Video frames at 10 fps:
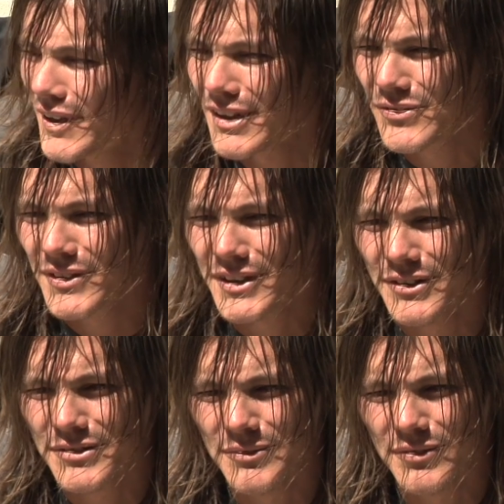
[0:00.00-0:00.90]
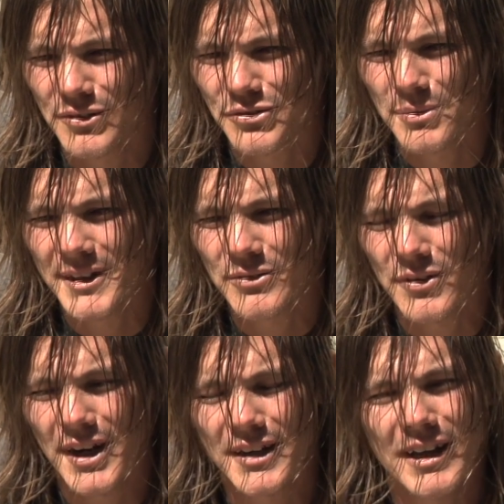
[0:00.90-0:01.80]
Van's video is in full
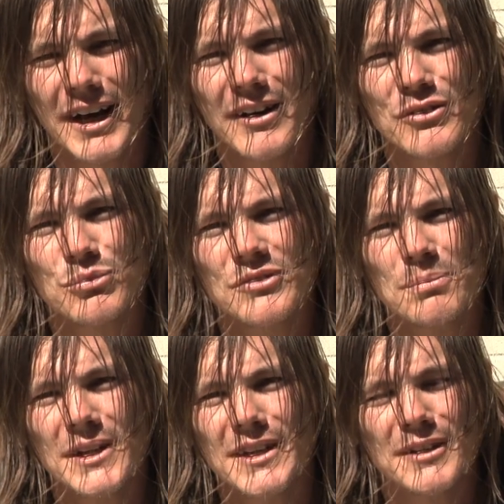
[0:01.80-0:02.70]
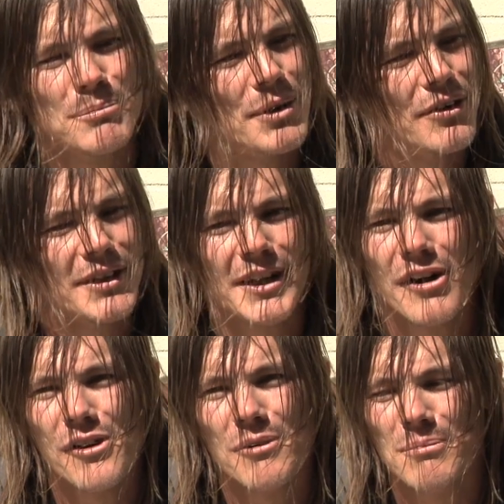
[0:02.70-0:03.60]
swing right now as we speak. Barely
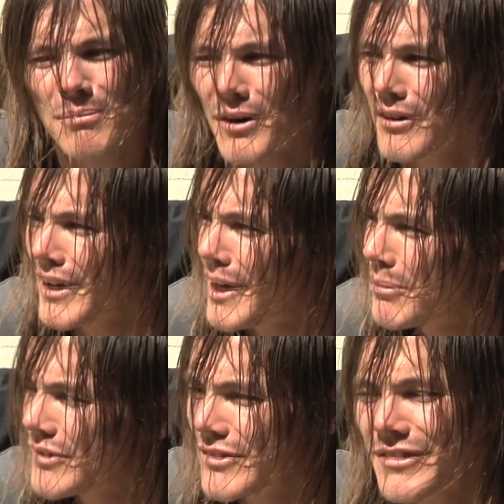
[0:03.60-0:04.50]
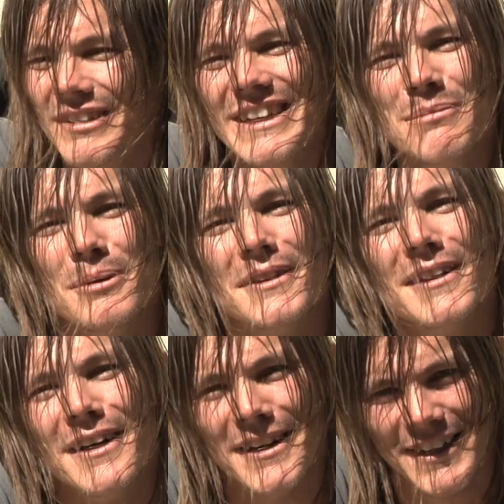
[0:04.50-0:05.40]
home, barely able to sleep at
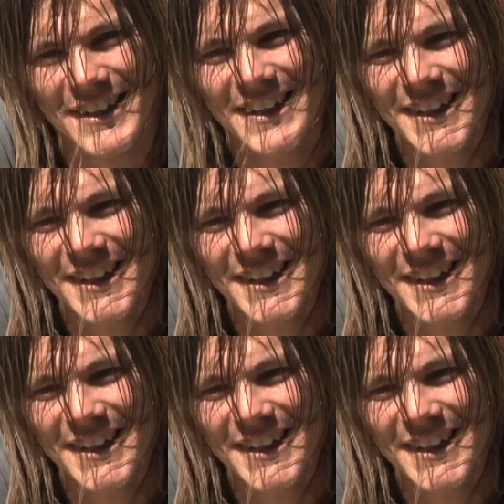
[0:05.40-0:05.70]
night.